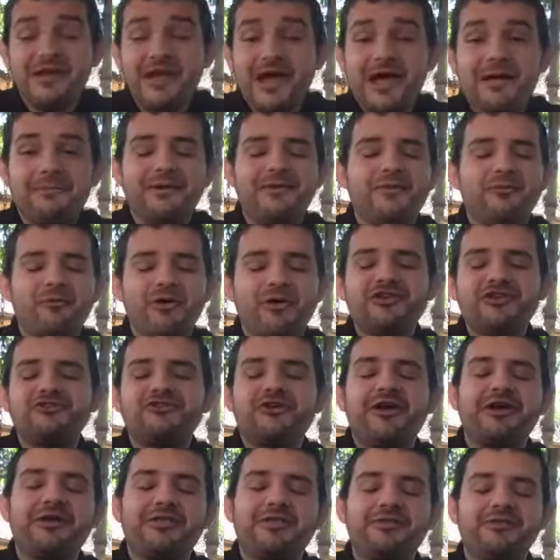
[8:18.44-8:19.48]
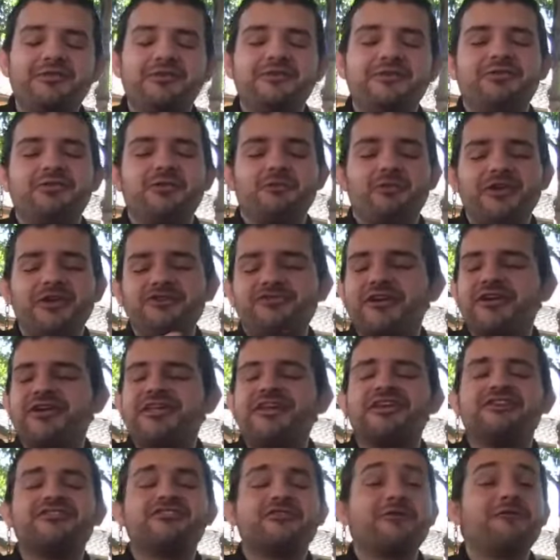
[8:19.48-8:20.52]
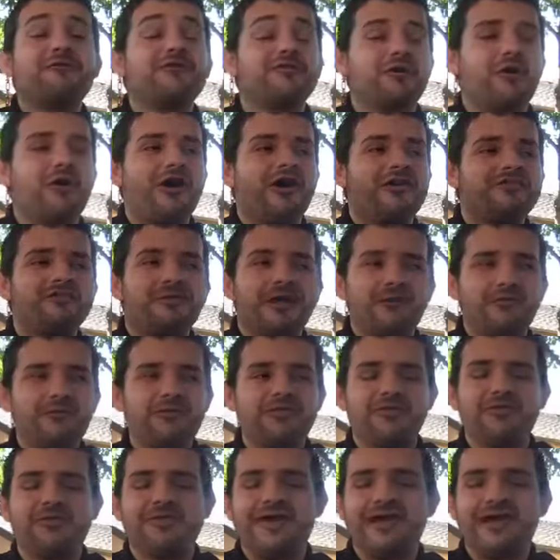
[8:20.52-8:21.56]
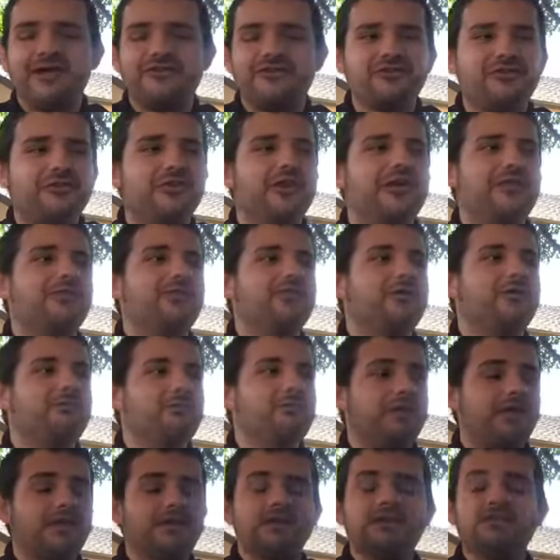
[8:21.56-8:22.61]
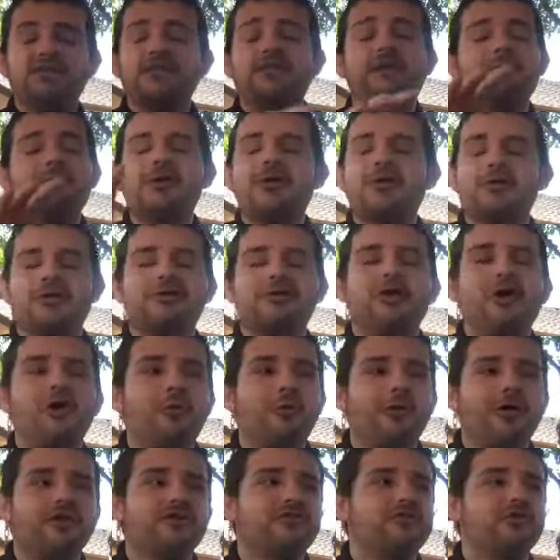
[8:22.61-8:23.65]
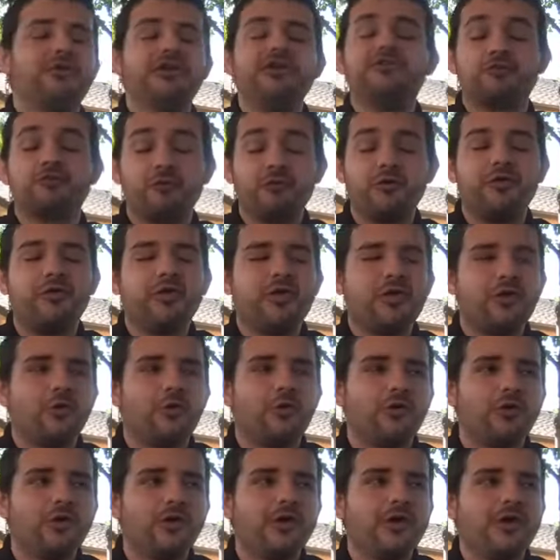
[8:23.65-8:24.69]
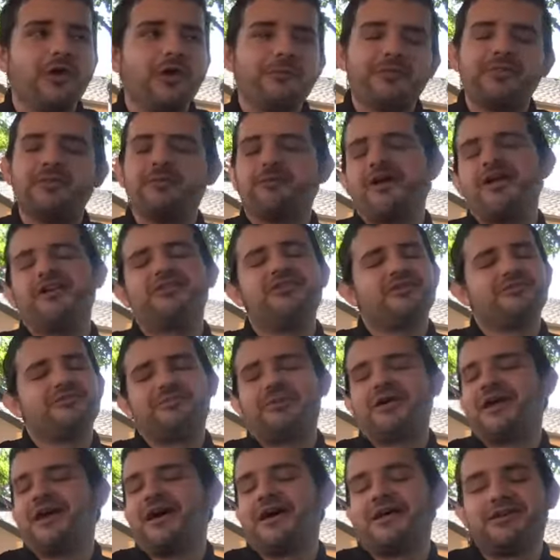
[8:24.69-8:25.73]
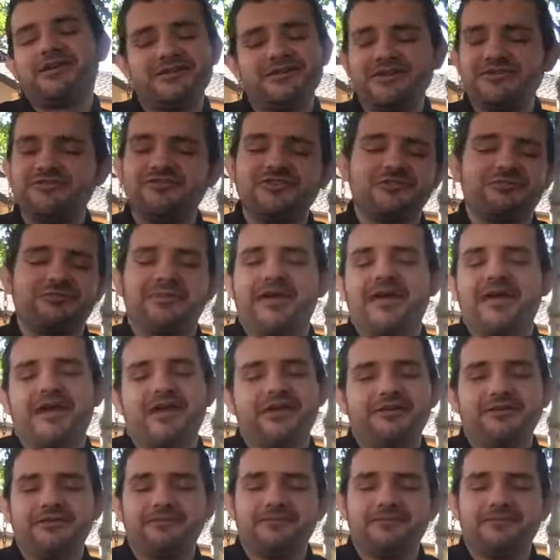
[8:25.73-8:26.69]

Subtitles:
I mean, the racetrack in itself is awesome. I went there last year, and it's in the middle of nowhere. So it's really cool. But the racing's bad. It's just bad.